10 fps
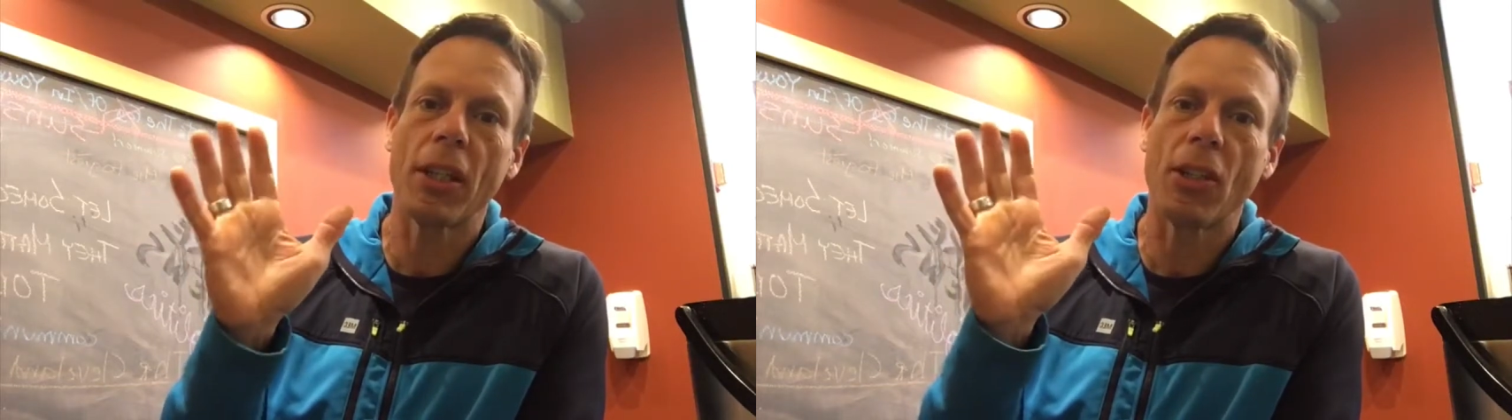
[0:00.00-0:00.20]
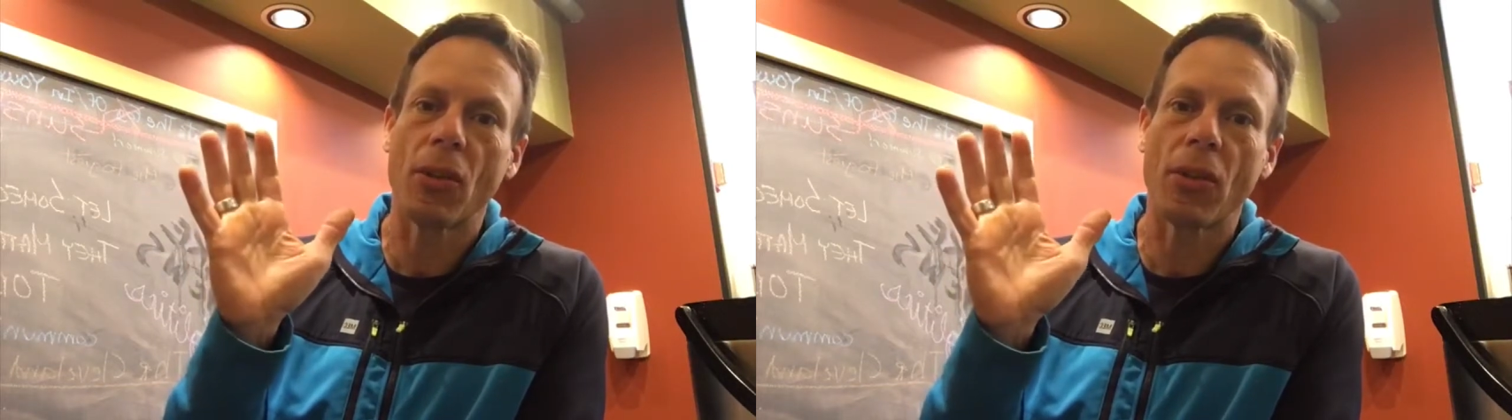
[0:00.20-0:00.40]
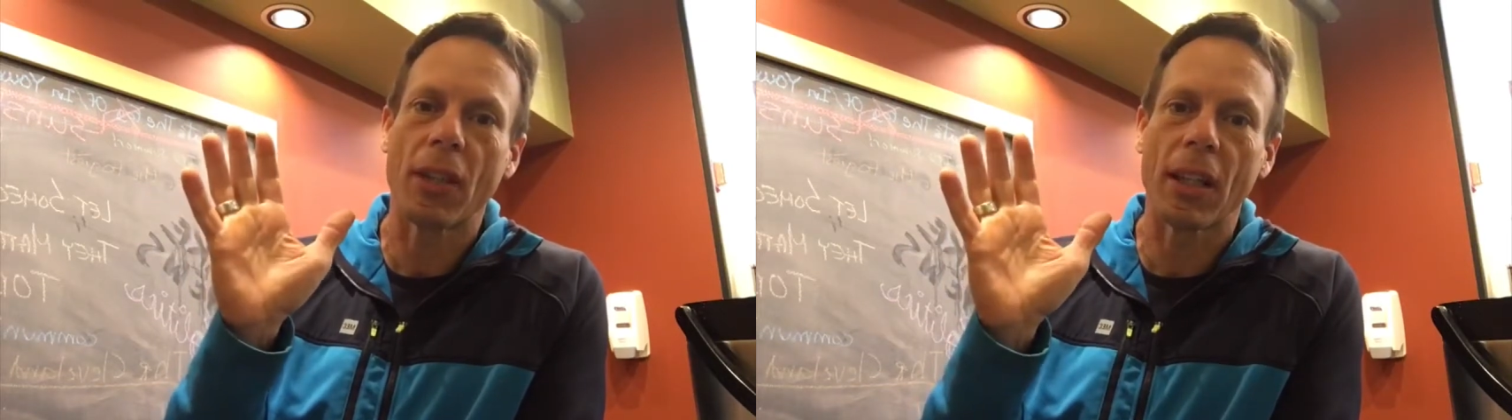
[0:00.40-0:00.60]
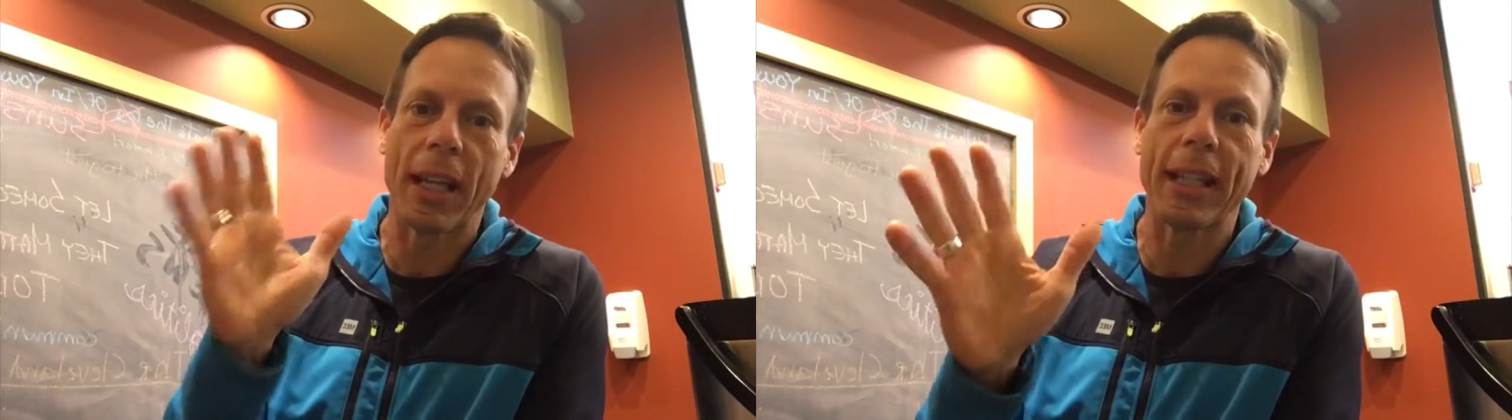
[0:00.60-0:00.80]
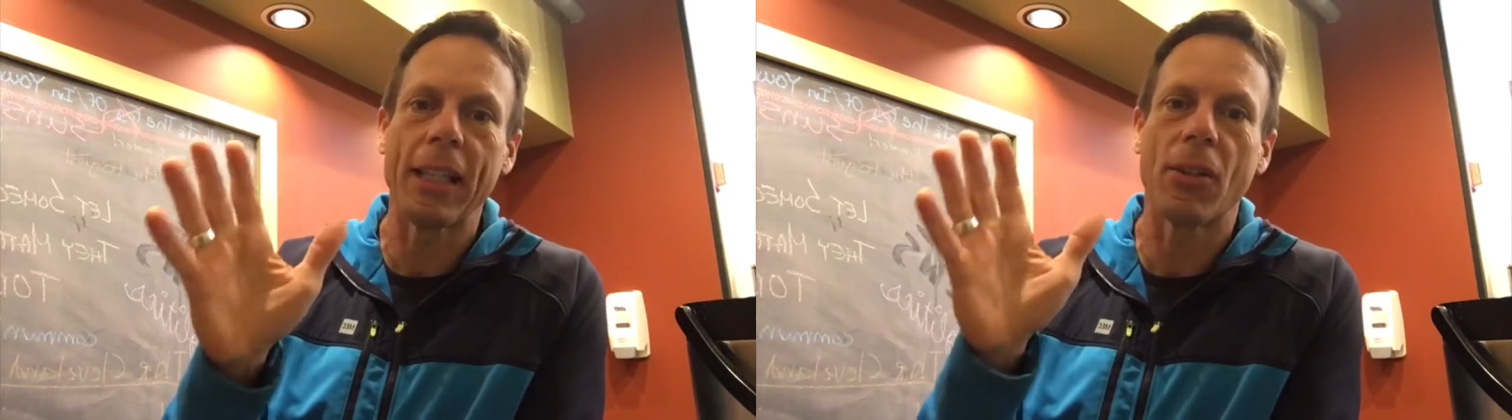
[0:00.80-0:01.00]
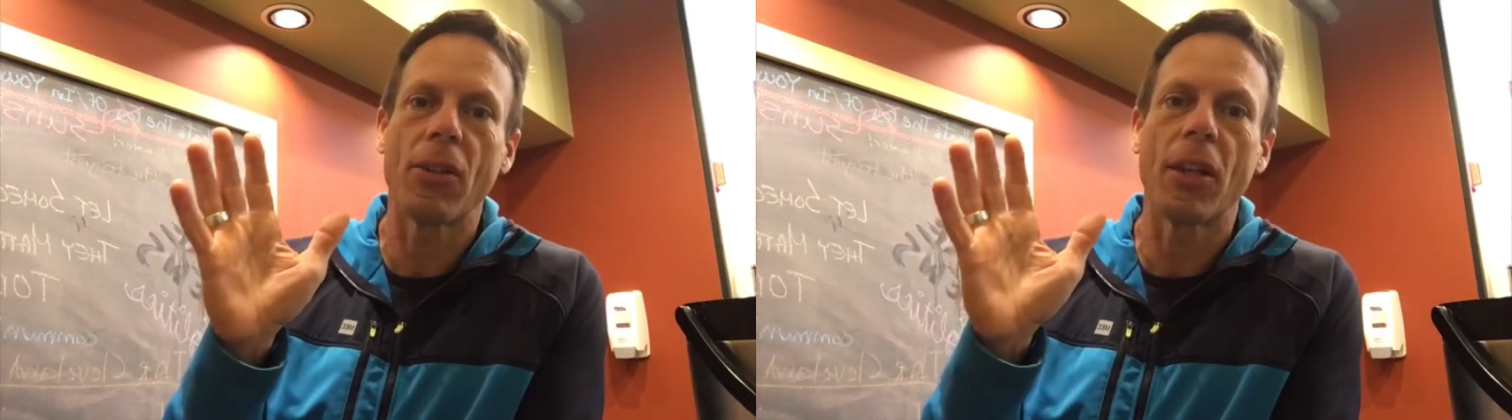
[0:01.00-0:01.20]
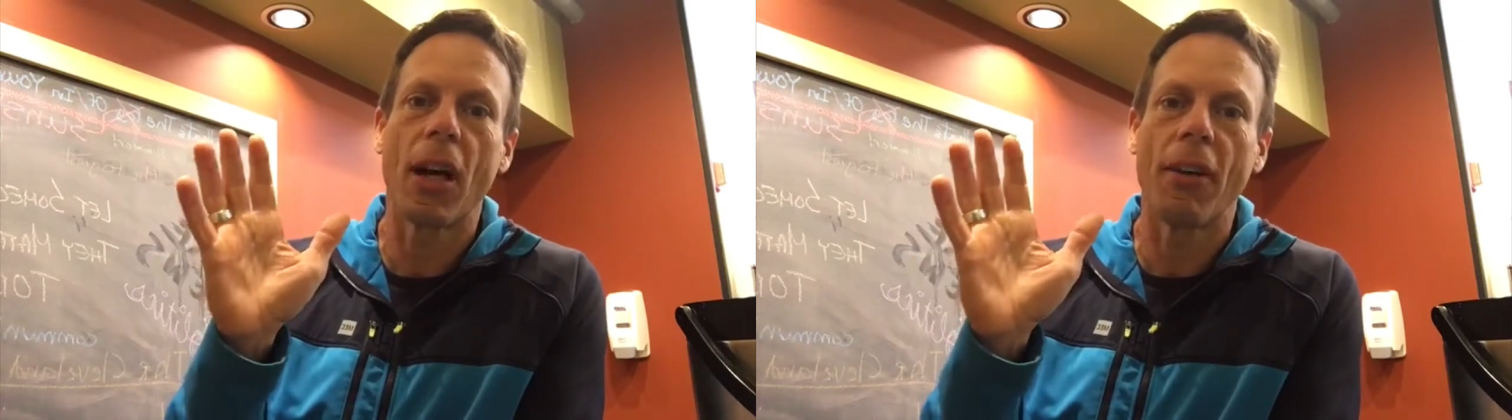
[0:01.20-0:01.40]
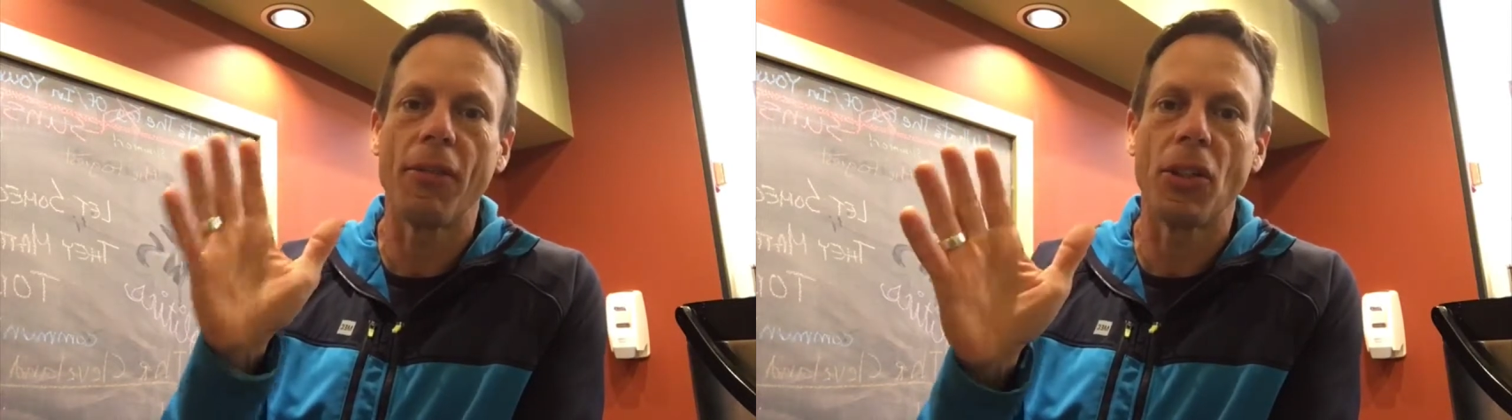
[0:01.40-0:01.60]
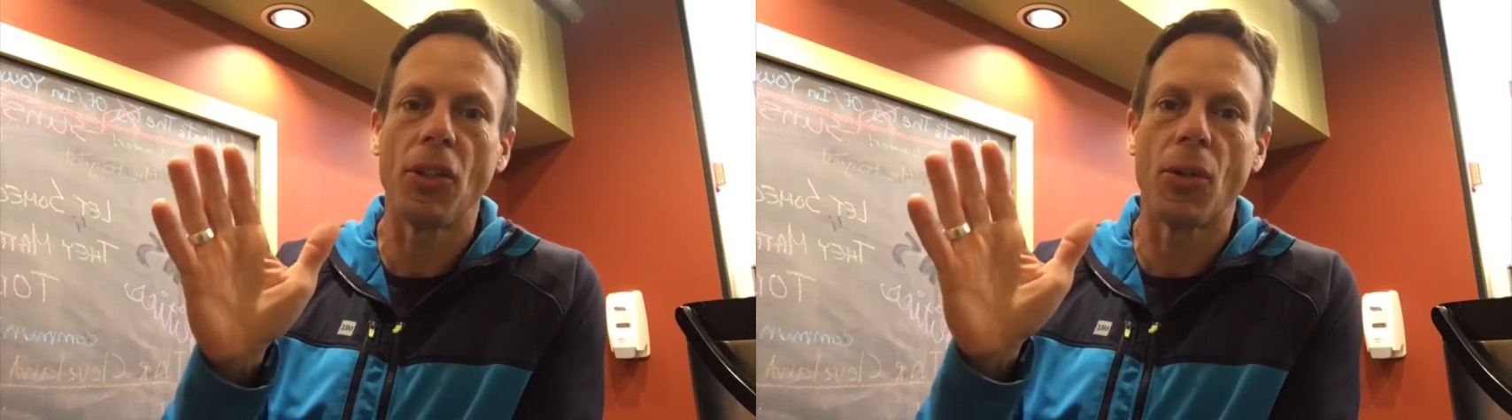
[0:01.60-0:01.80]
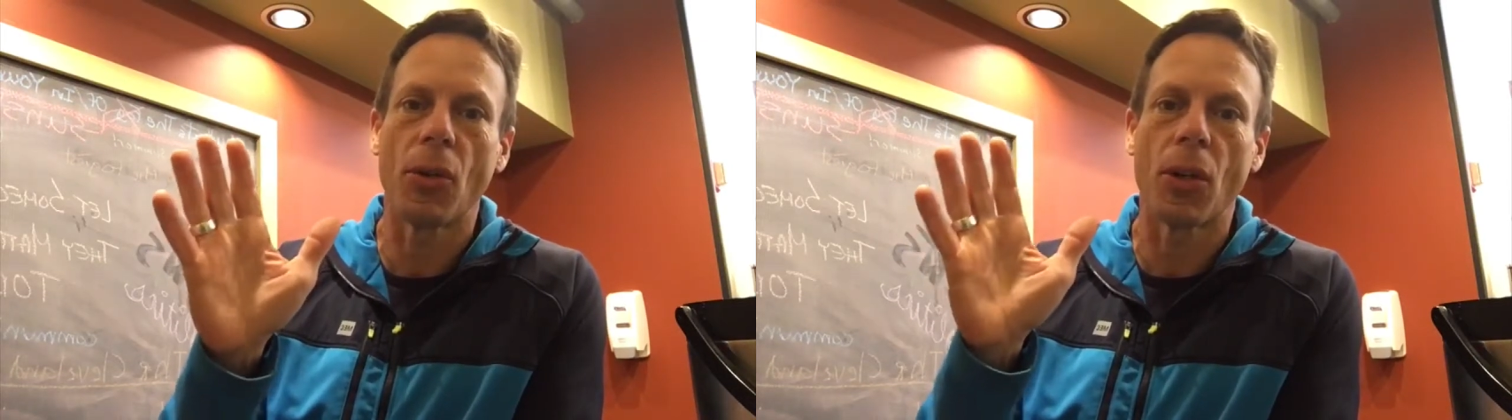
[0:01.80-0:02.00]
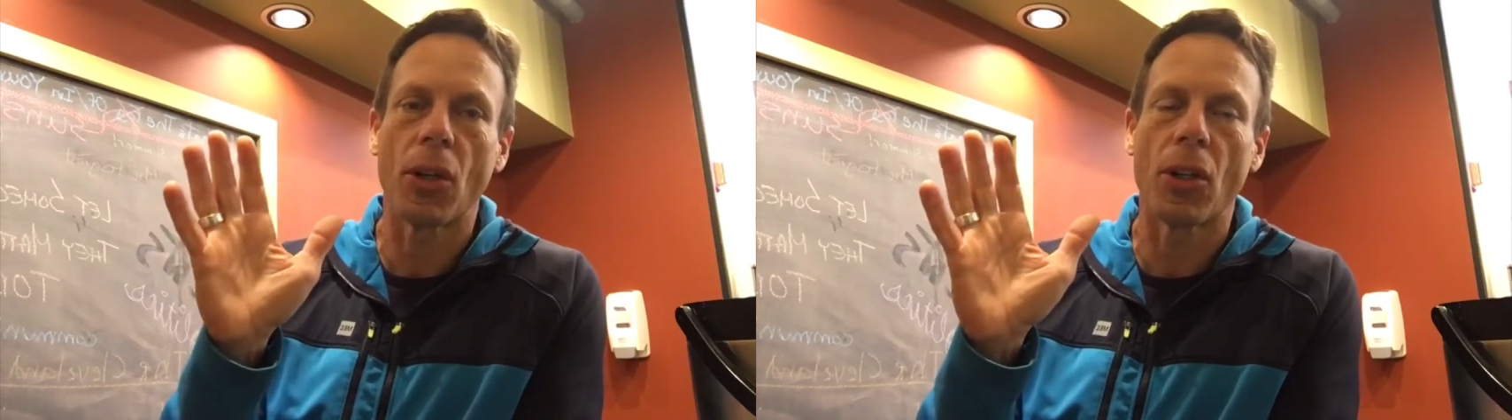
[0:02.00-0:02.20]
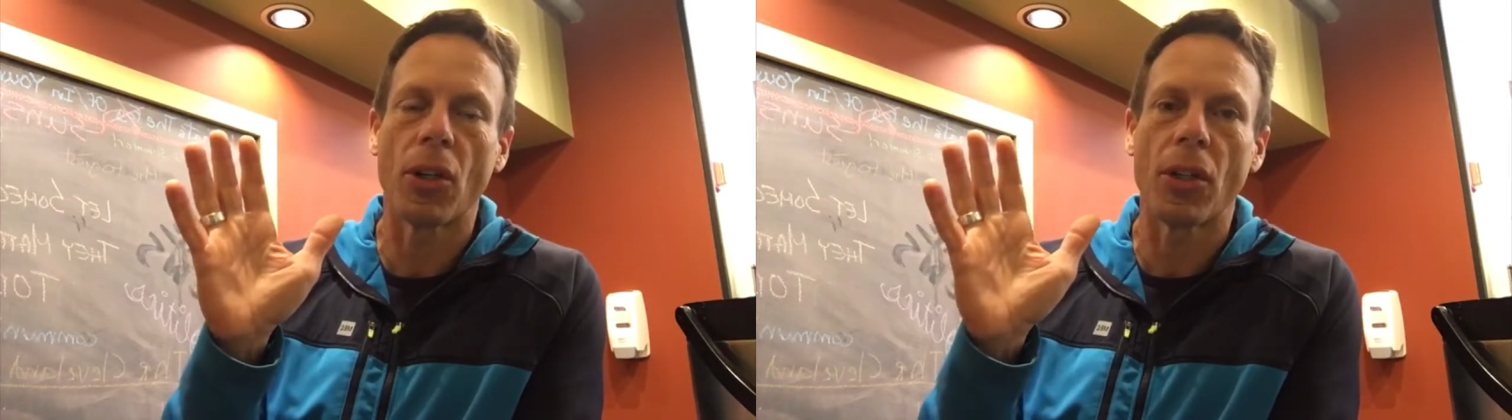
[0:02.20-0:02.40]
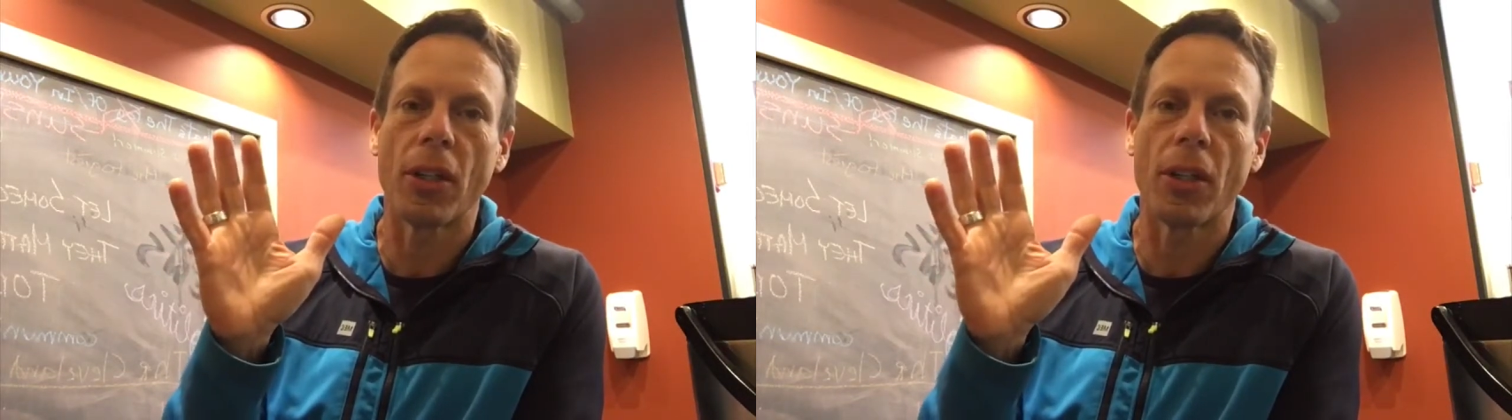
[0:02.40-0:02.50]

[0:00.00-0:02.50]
the likelihood of your